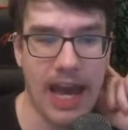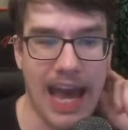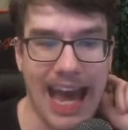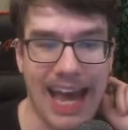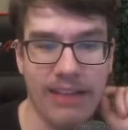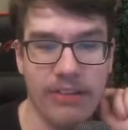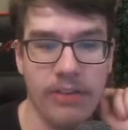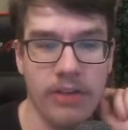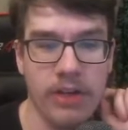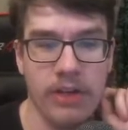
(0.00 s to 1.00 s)

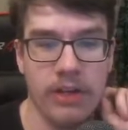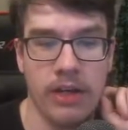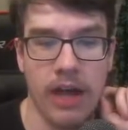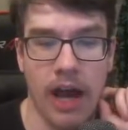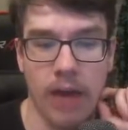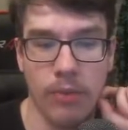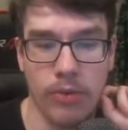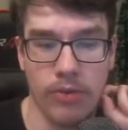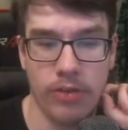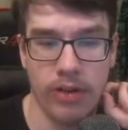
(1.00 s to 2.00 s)
And I
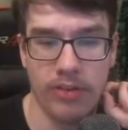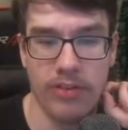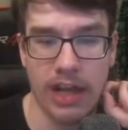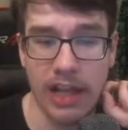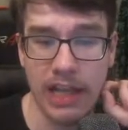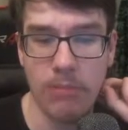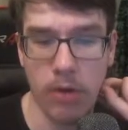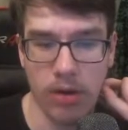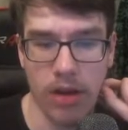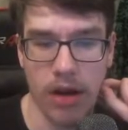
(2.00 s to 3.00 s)
will start selling
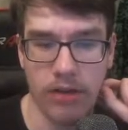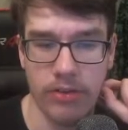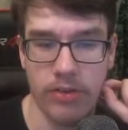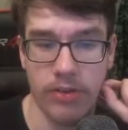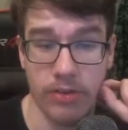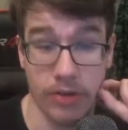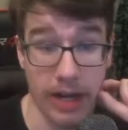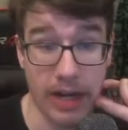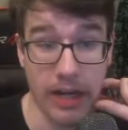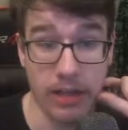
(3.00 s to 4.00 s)
Murlocs so
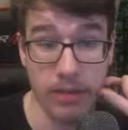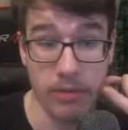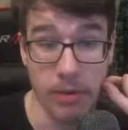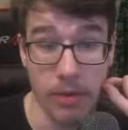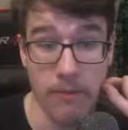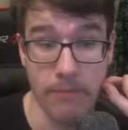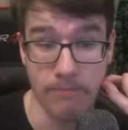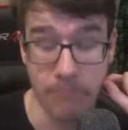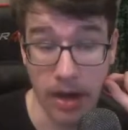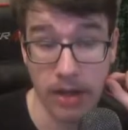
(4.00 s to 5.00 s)
that I can
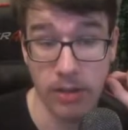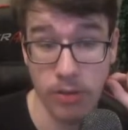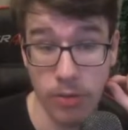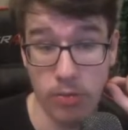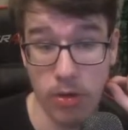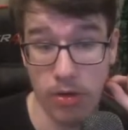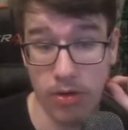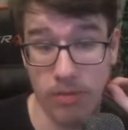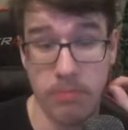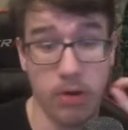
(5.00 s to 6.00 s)
buy the new
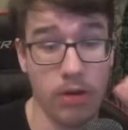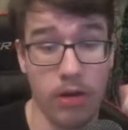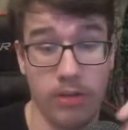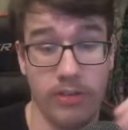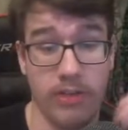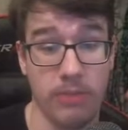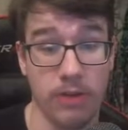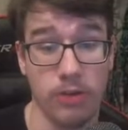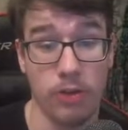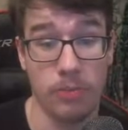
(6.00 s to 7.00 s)
more Murlocs that
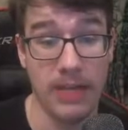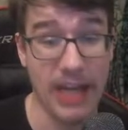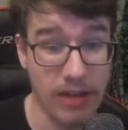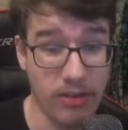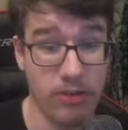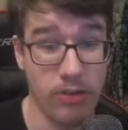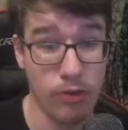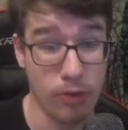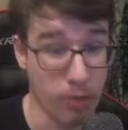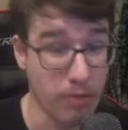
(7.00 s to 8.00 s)
my shop gets
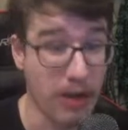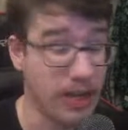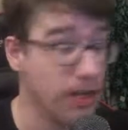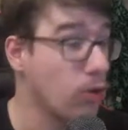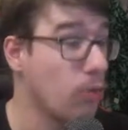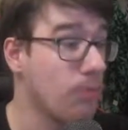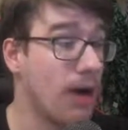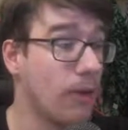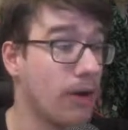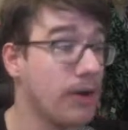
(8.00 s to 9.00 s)
from my hero
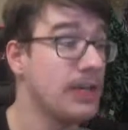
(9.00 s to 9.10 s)
power